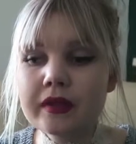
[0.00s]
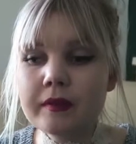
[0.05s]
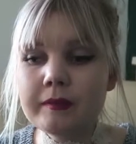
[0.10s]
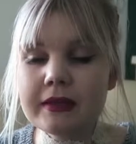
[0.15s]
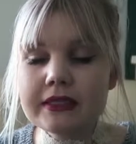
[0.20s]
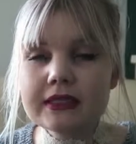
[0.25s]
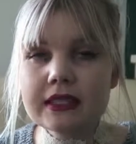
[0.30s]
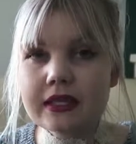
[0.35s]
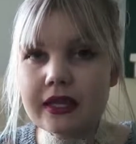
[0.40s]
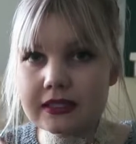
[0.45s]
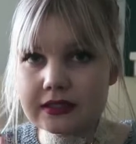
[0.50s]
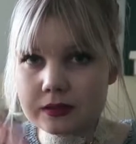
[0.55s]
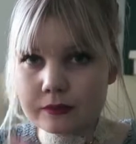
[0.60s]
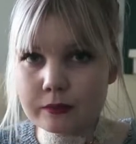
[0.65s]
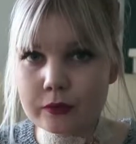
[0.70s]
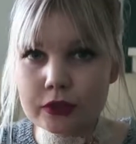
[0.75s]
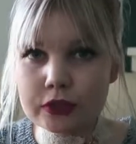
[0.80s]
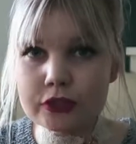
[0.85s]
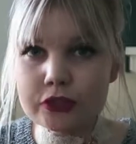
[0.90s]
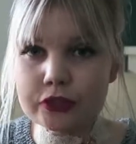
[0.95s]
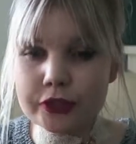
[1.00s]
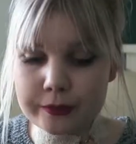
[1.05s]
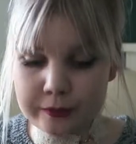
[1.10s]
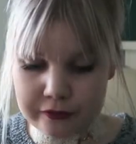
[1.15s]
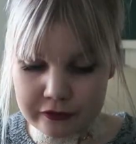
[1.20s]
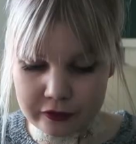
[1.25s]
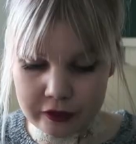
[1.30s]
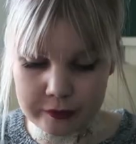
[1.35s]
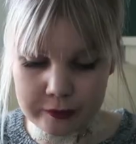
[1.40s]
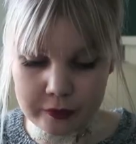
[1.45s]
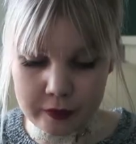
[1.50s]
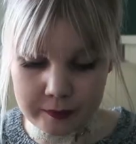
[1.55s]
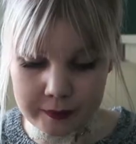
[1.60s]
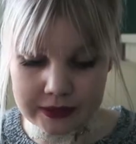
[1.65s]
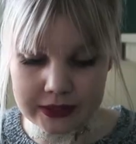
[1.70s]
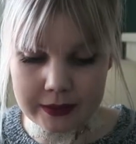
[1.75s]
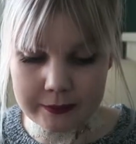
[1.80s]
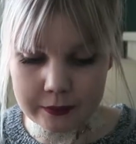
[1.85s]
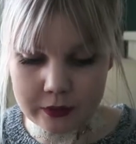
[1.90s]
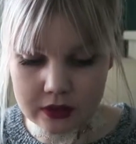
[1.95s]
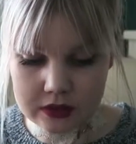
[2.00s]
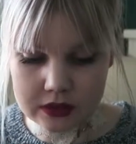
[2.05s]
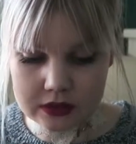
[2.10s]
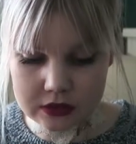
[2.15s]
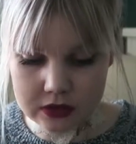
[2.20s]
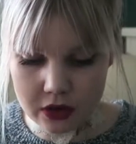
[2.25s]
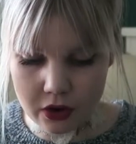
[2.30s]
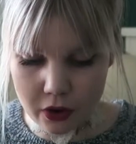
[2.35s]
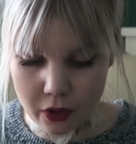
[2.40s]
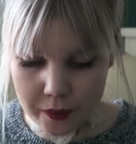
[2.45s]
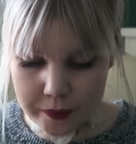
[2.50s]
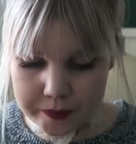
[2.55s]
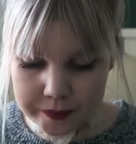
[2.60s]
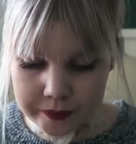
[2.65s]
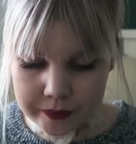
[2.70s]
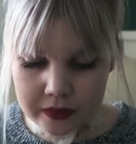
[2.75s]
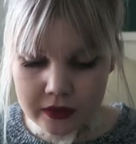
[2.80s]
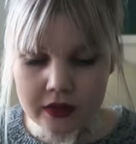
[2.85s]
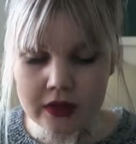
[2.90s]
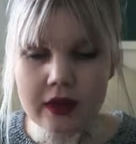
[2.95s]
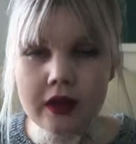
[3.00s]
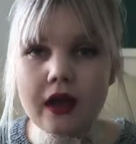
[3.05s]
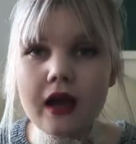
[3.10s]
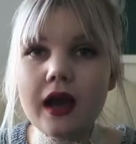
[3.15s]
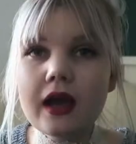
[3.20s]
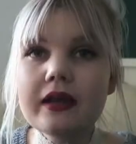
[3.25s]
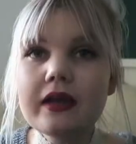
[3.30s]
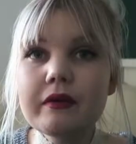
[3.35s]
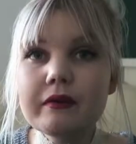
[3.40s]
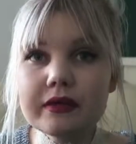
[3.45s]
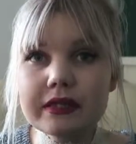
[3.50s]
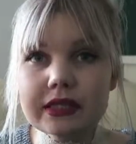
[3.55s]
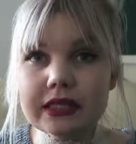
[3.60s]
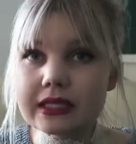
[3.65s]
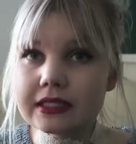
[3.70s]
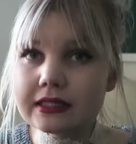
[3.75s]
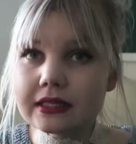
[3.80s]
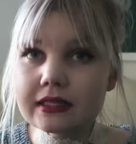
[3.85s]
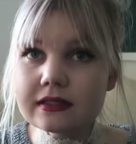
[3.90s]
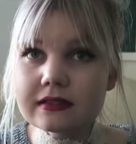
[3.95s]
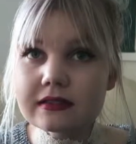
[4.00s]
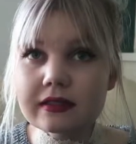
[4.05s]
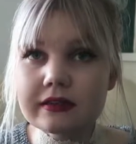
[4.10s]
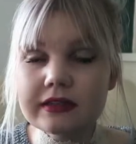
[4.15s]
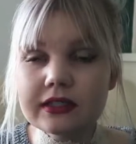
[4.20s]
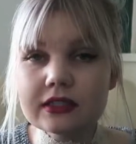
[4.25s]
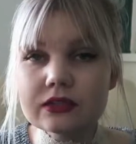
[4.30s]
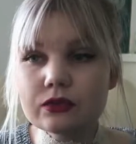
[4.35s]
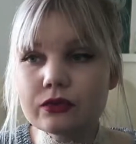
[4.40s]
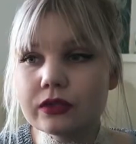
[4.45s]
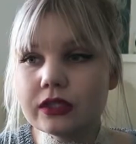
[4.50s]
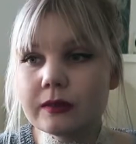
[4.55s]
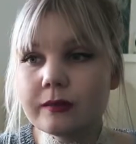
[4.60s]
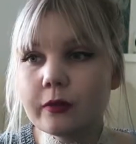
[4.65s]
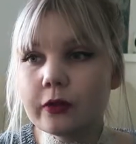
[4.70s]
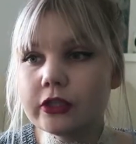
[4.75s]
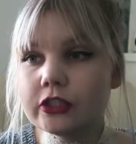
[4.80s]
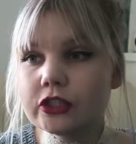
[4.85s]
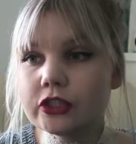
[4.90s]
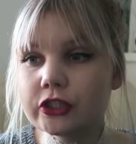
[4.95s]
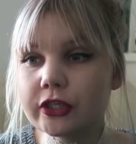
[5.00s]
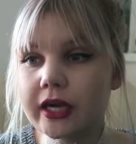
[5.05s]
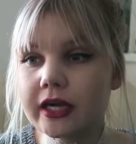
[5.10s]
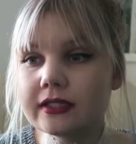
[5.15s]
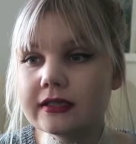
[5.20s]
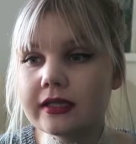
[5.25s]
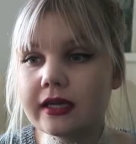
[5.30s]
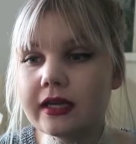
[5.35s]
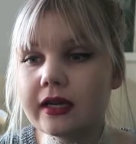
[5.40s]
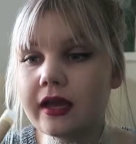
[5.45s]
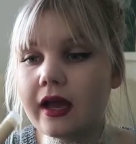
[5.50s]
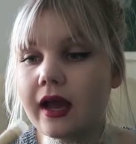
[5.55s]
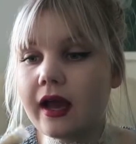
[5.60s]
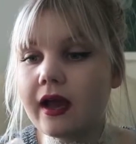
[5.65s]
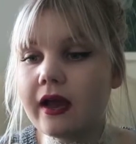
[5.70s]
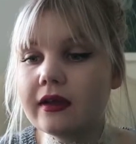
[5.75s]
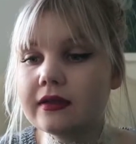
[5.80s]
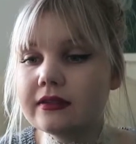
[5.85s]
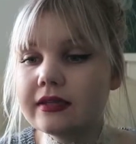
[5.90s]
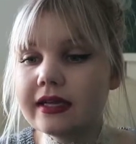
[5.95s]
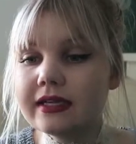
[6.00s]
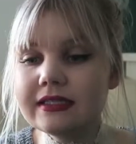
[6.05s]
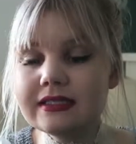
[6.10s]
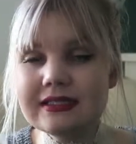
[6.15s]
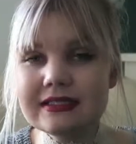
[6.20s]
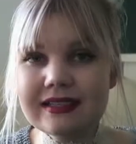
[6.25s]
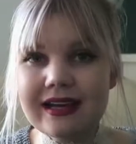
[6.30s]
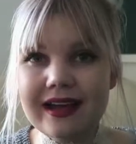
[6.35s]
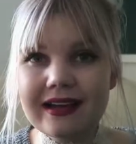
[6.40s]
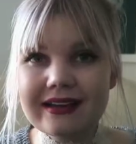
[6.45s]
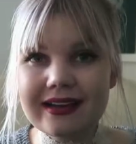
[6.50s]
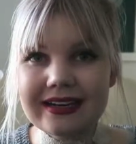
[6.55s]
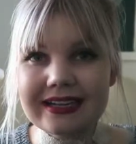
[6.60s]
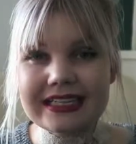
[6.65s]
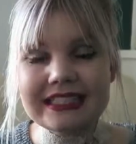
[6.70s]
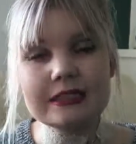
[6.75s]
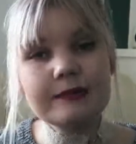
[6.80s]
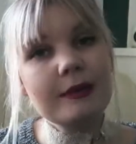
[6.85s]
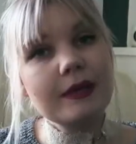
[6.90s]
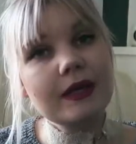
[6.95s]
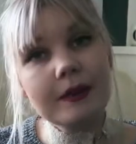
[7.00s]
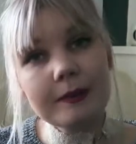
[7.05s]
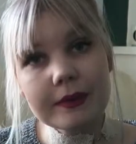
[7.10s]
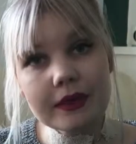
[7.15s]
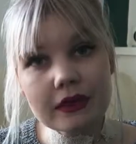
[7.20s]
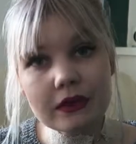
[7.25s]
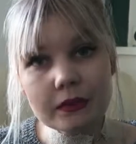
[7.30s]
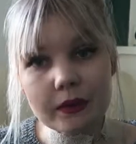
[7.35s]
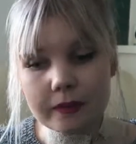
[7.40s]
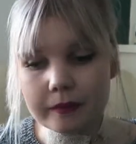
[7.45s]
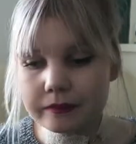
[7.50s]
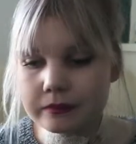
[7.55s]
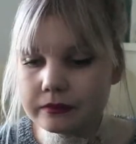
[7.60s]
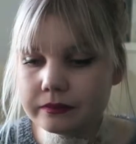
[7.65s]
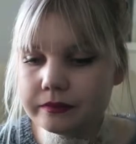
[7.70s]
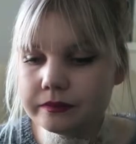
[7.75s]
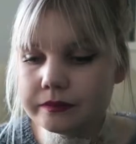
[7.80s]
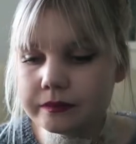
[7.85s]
basically get some moisture before I put my lip product on. And I really like this. I think it's really moisturising and nice, and I need to pick up another one.